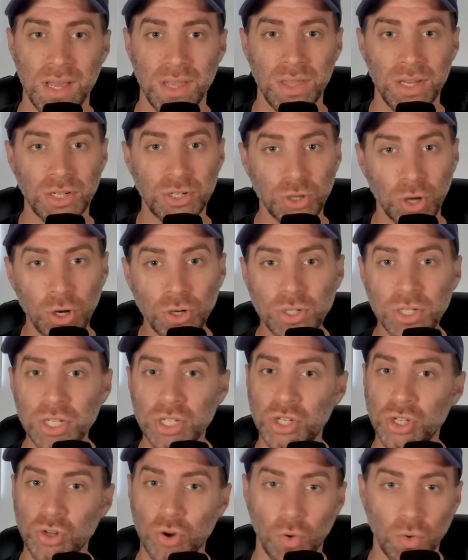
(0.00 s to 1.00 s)
The
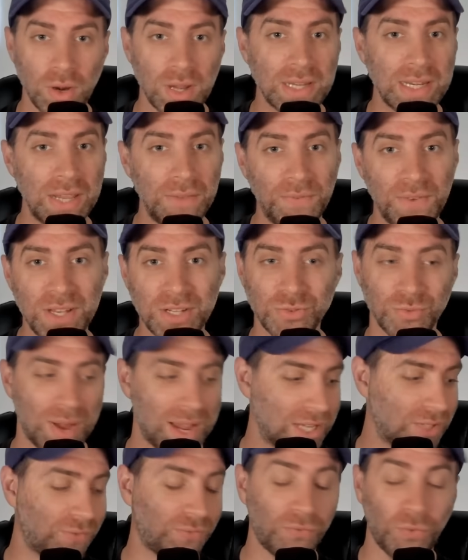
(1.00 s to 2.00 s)
Trojans' scoring defense
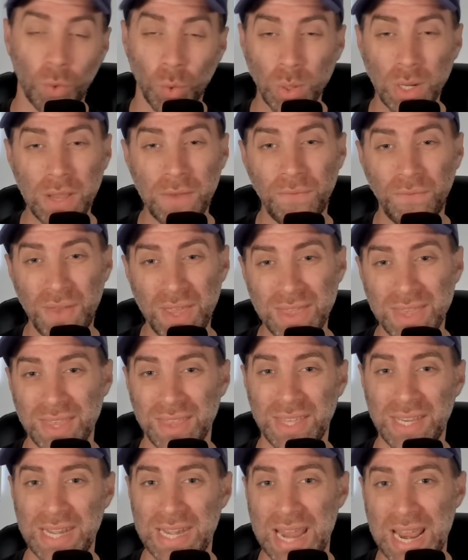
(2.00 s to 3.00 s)
ranks 45th in
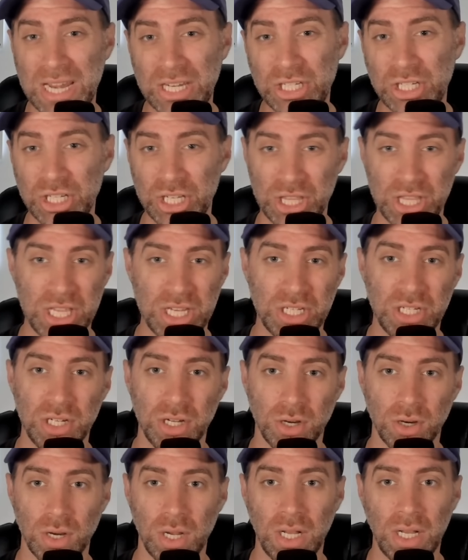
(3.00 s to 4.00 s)
the nation this
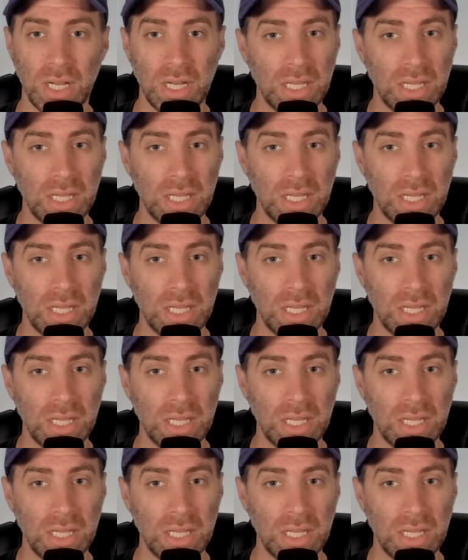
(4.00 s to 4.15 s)
year.